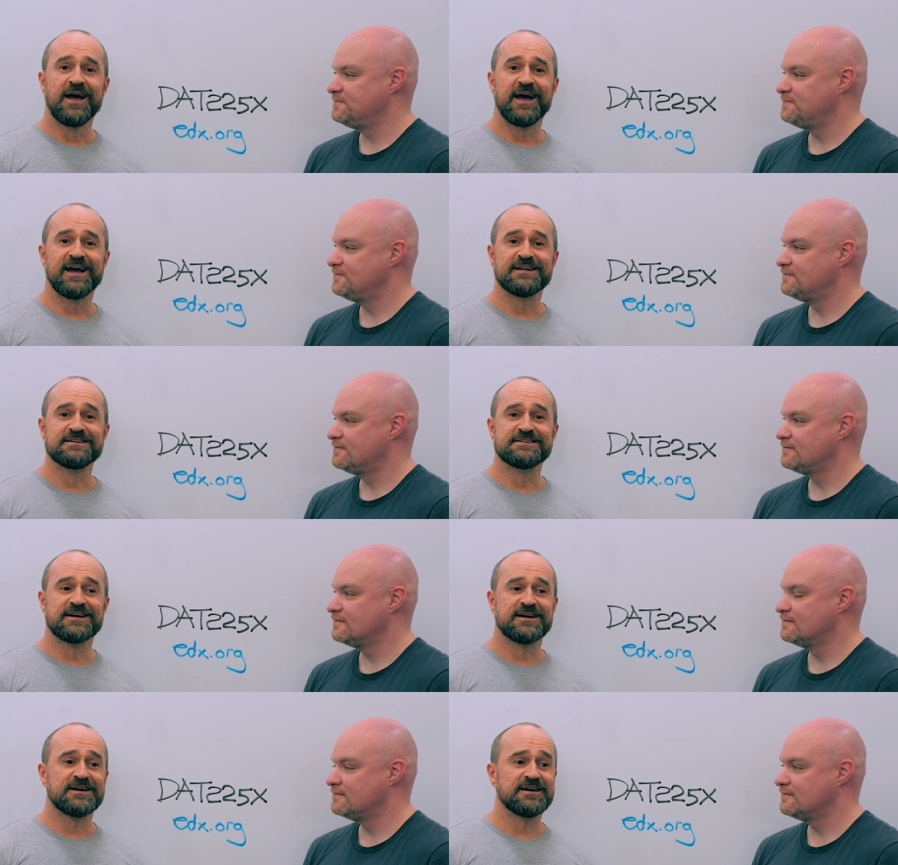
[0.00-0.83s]

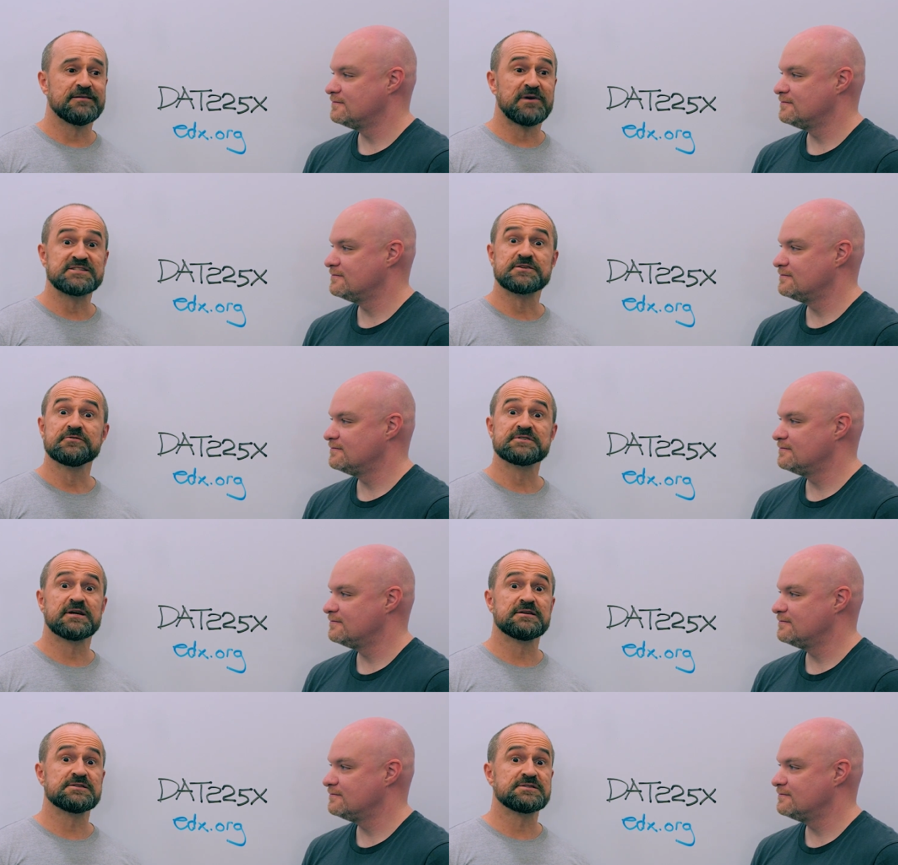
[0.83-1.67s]
Speaker 1: and uh, my skill
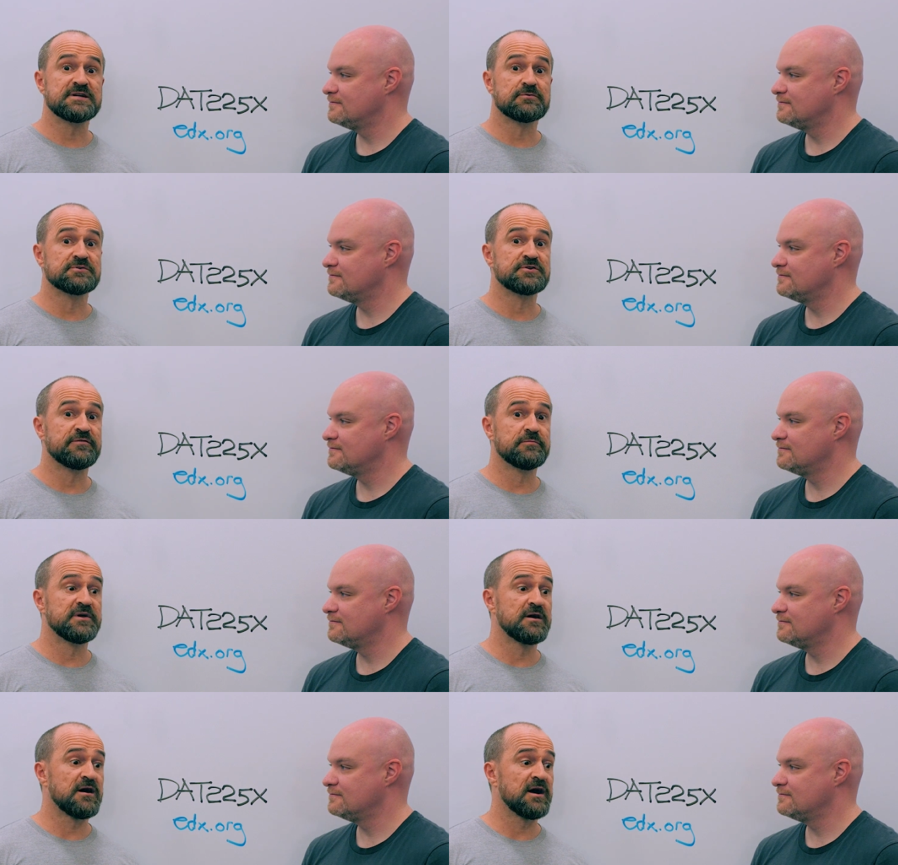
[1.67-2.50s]
set is SQL Server
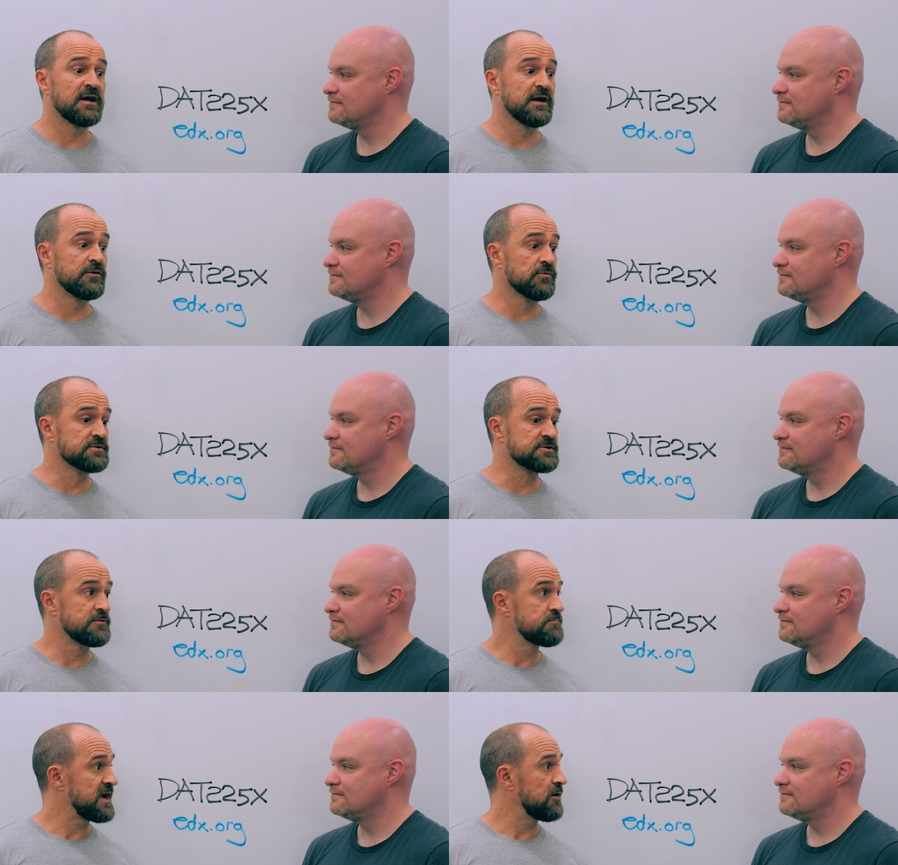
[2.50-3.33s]
BI and
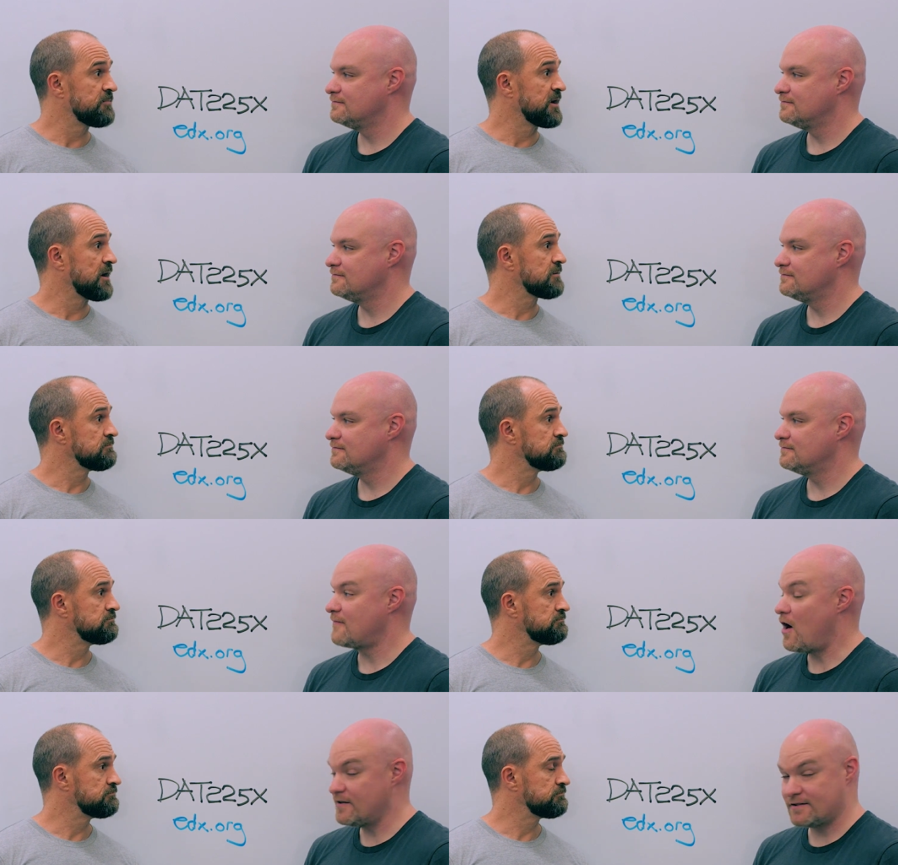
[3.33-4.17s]
also Power BI.
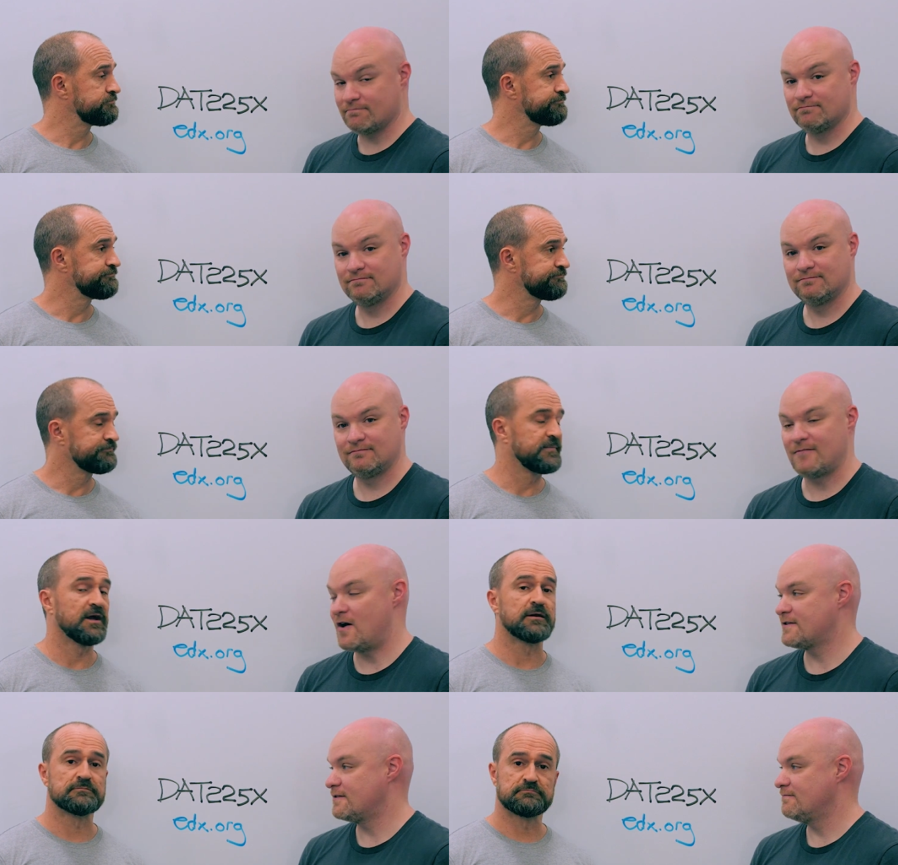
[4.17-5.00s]
Awesome.
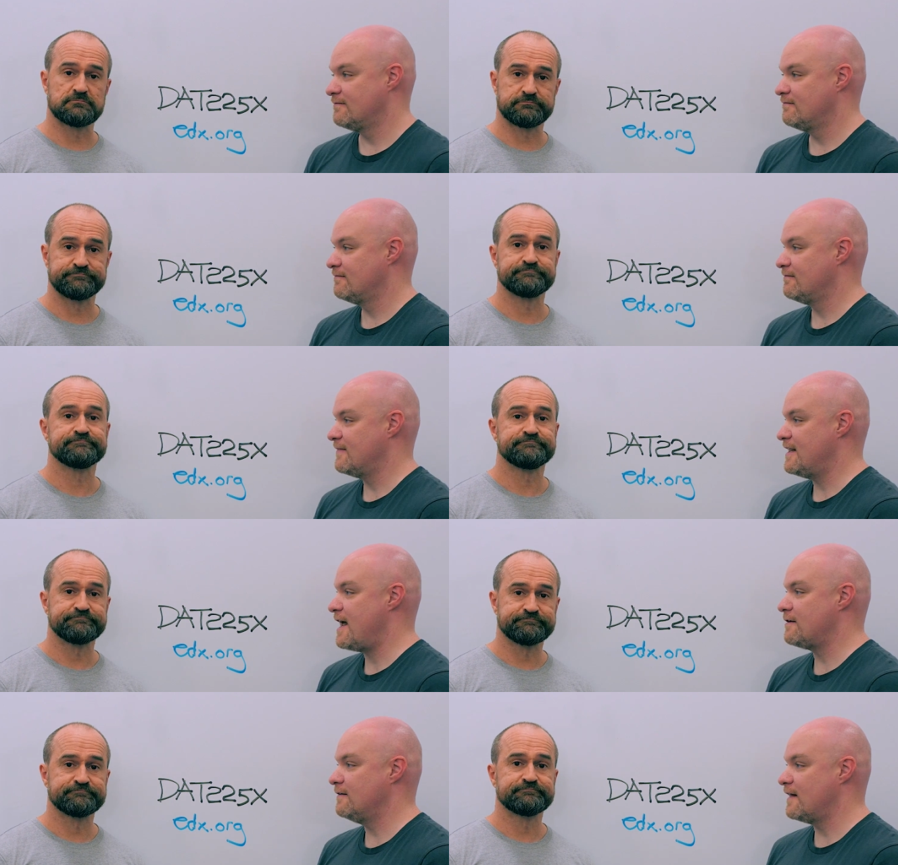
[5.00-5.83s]
Yeah. Awesome.
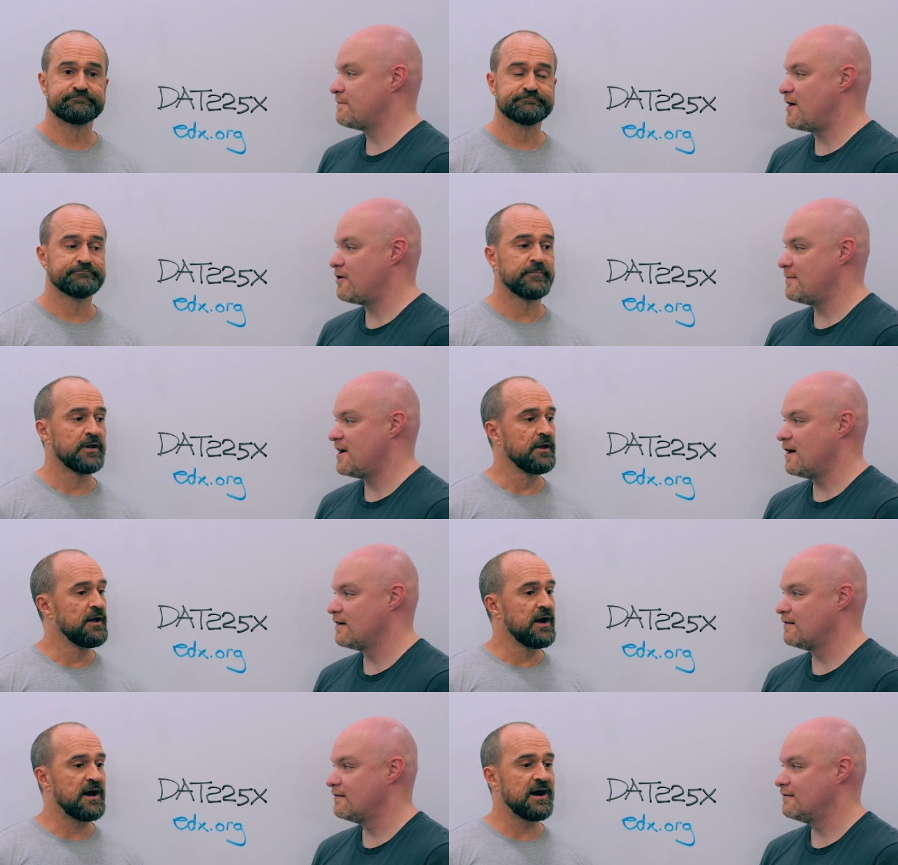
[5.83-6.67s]
Speaker 2: And how do you like Power BI? Uh,
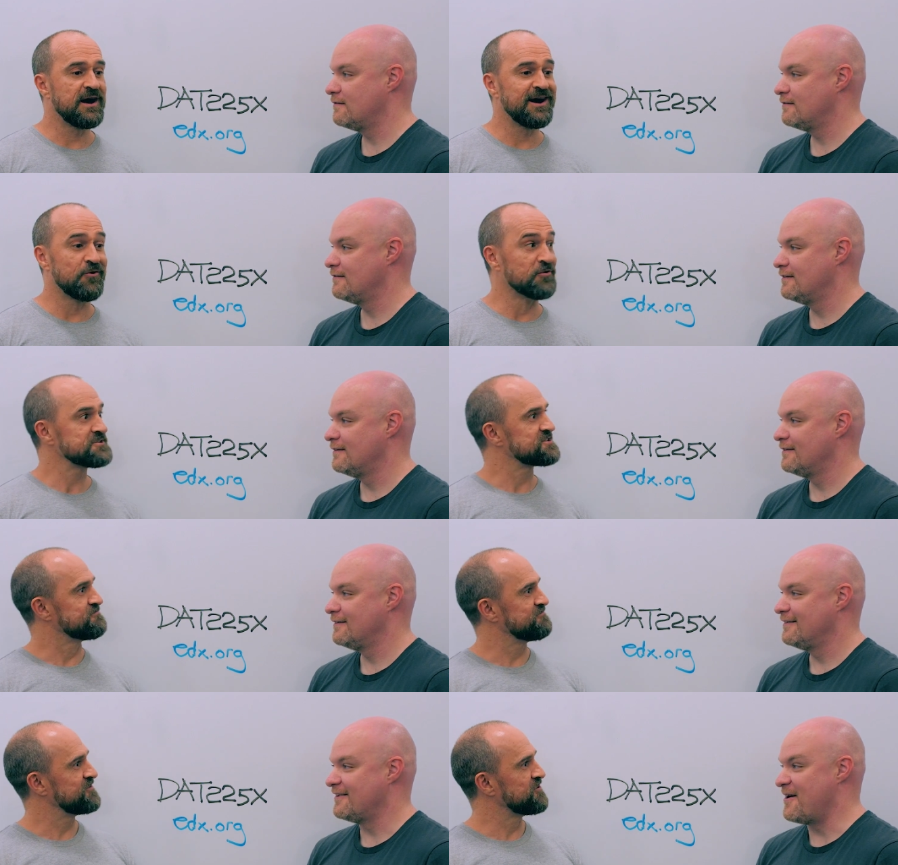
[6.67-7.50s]

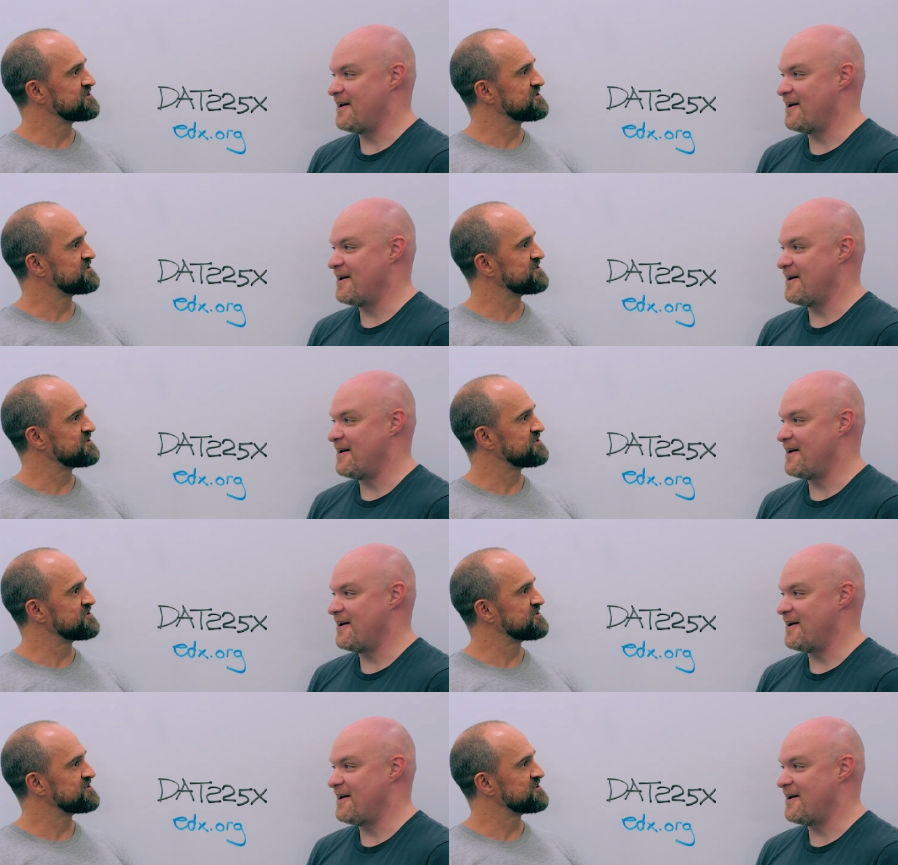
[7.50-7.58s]
Speaker 1: awesome, oh.